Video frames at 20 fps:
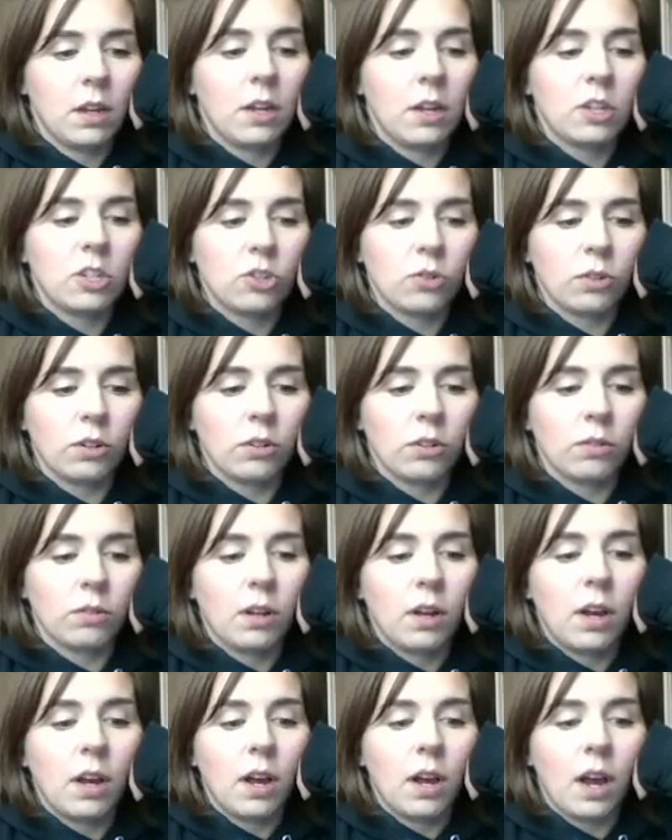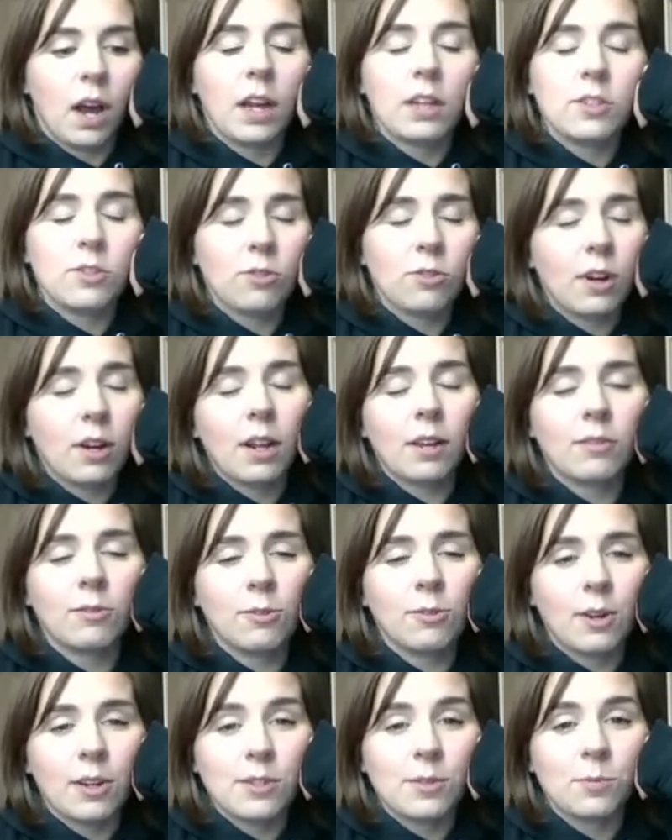True. I do not have a
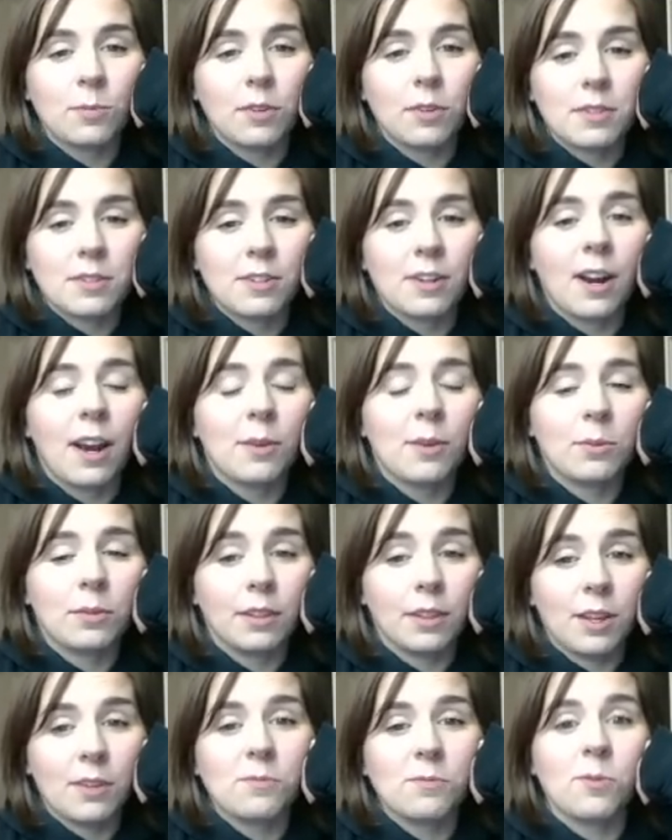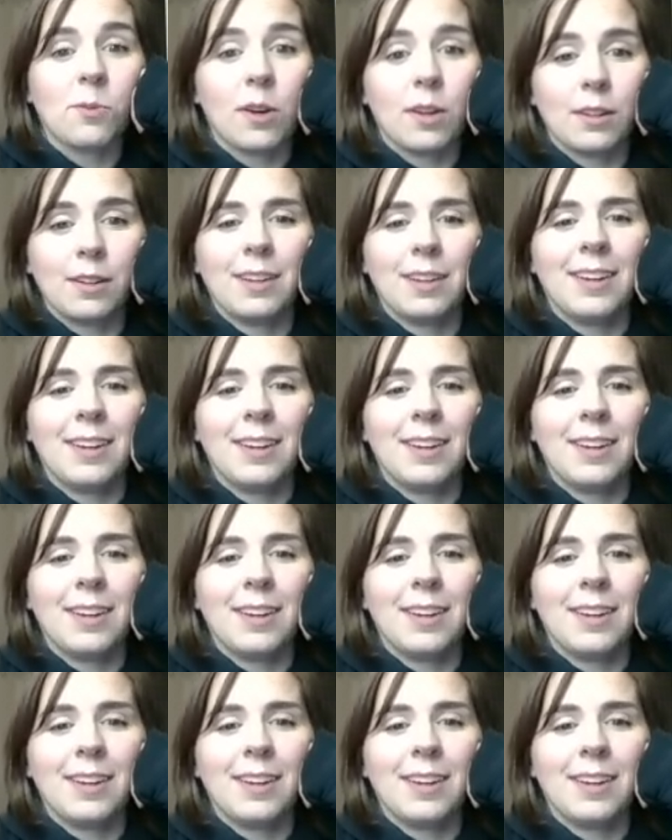resin printer. I would love one.